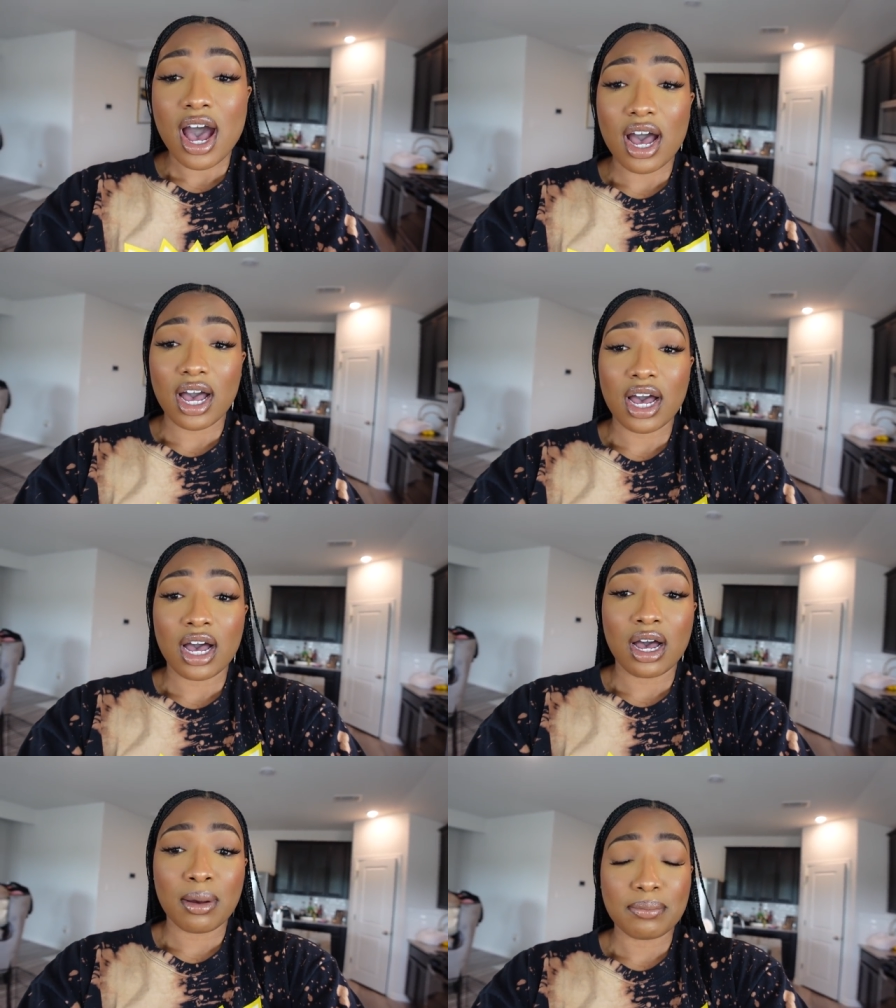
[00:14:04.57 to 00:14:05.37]

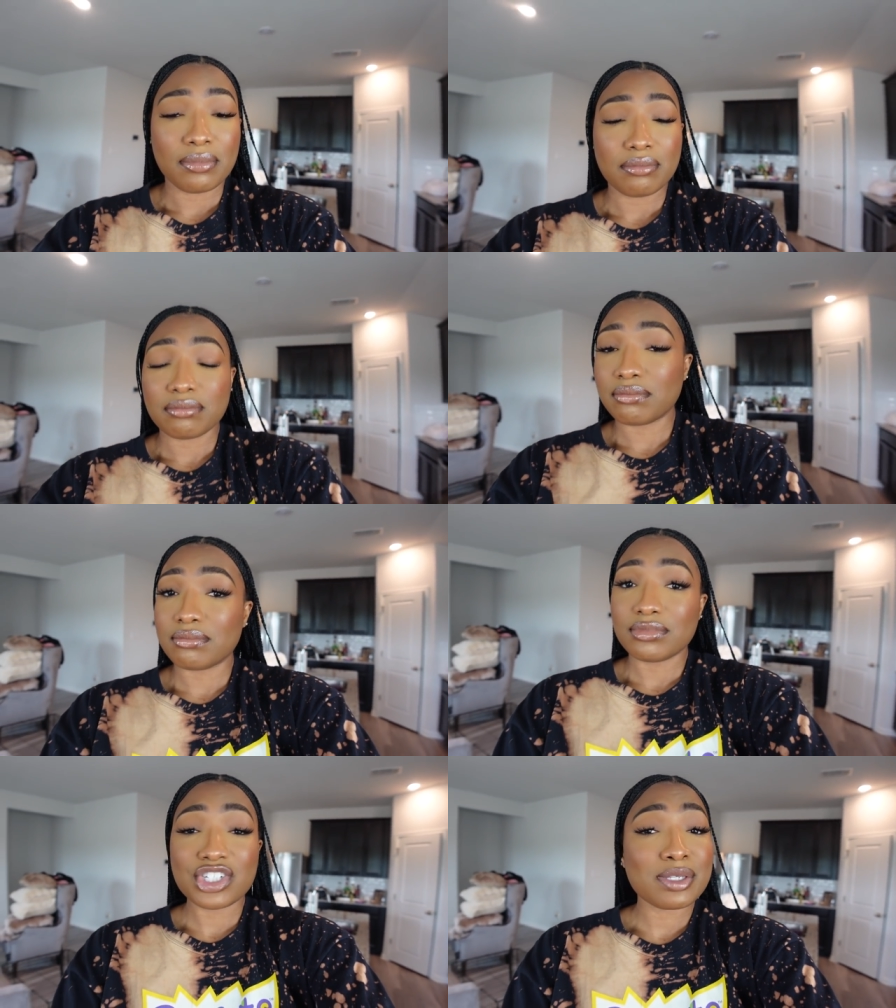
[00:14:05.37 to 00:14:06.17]
Um,
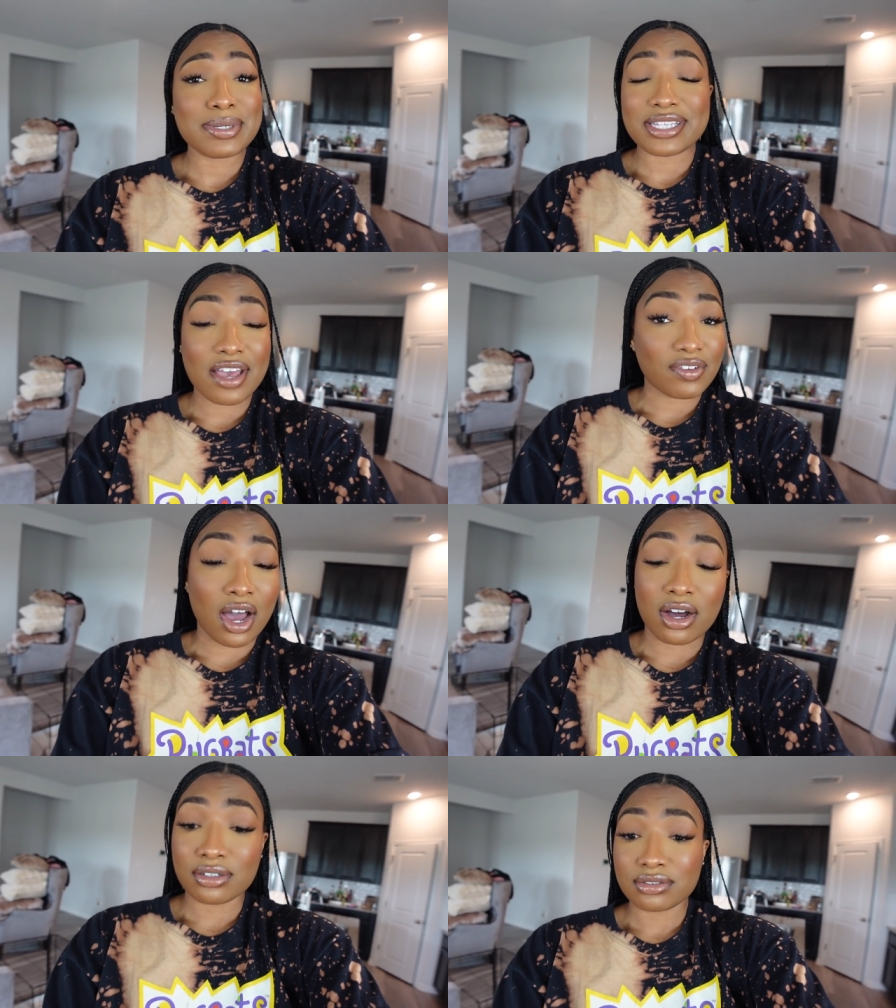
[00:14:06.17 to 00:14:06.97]
just be safe,
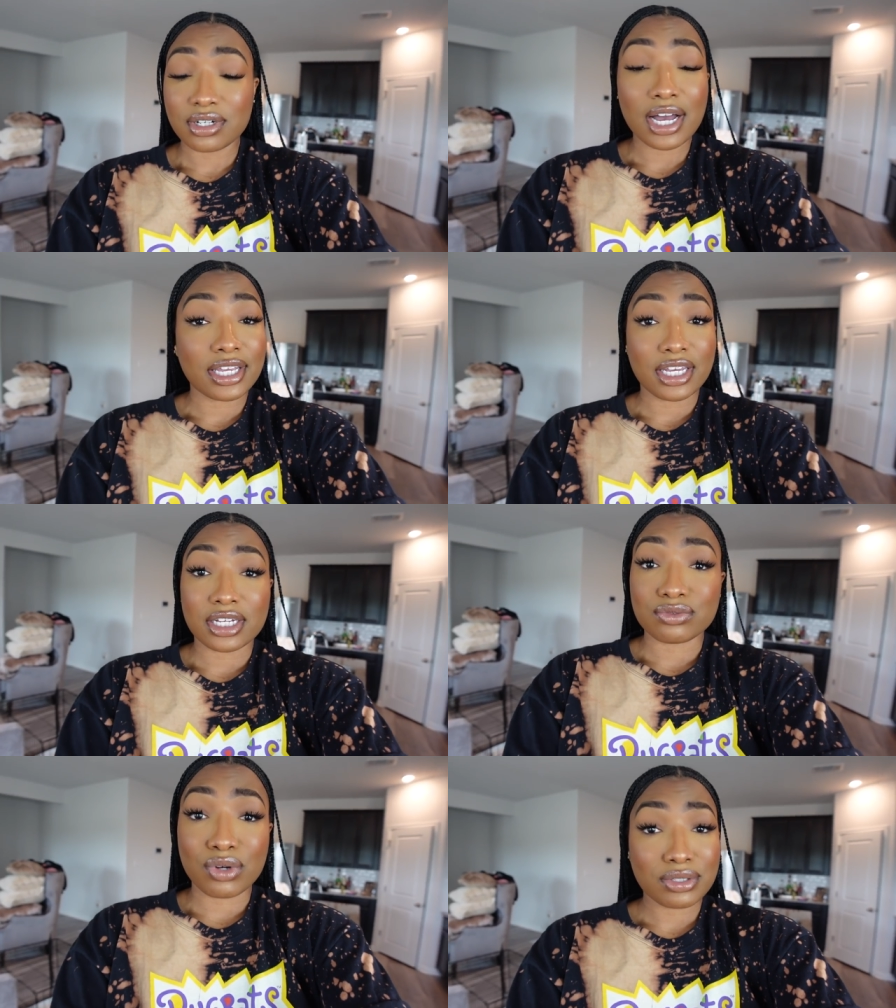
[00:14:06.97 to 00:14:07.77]
y'all.
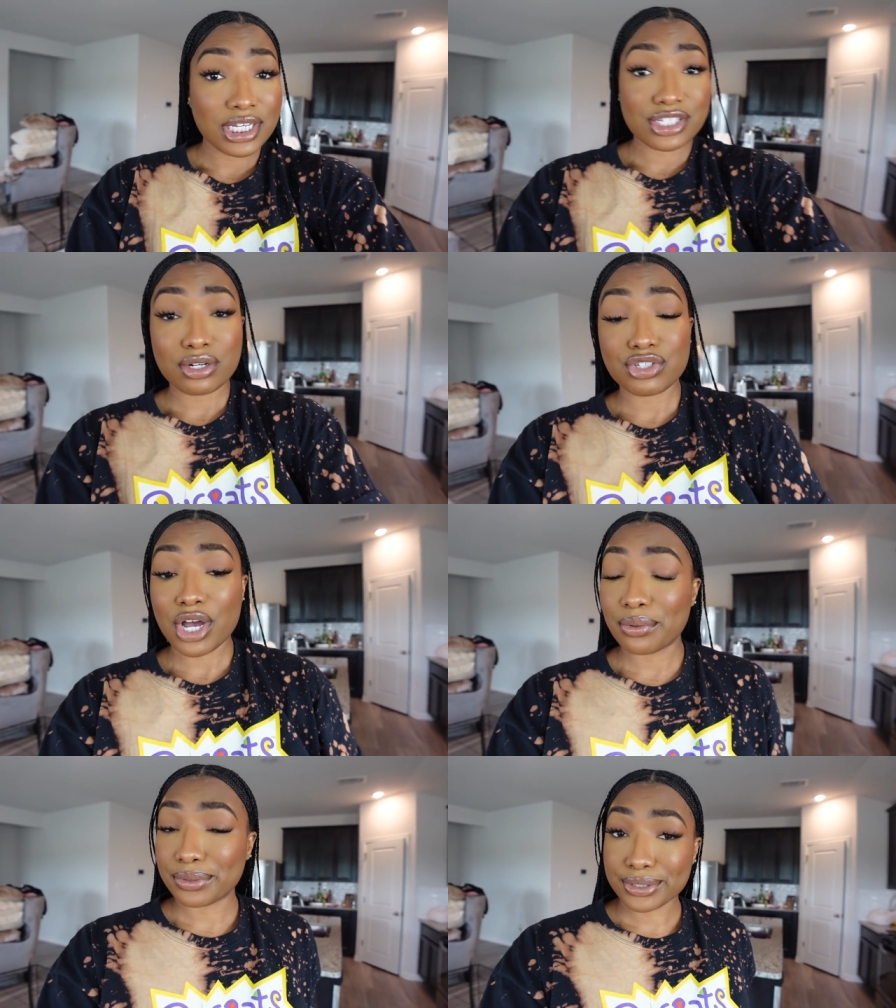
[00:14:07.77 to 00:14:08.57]
Again, Rona is no
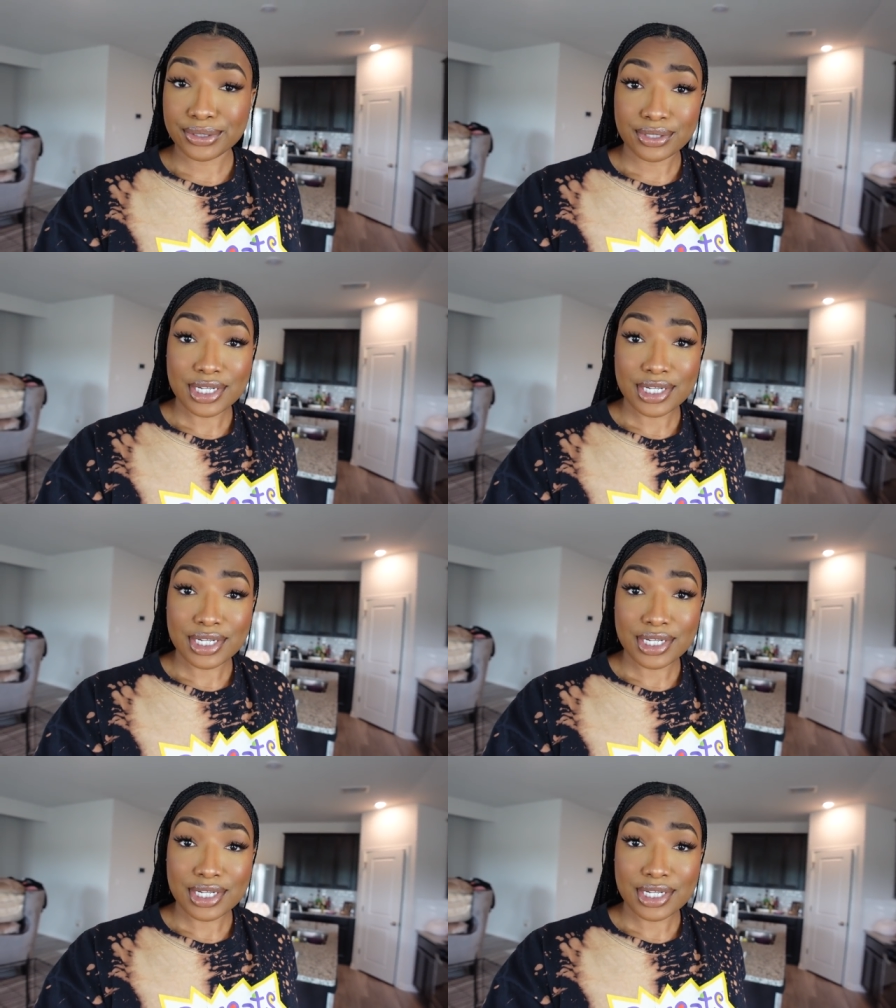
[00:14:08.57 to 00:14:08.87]
joke.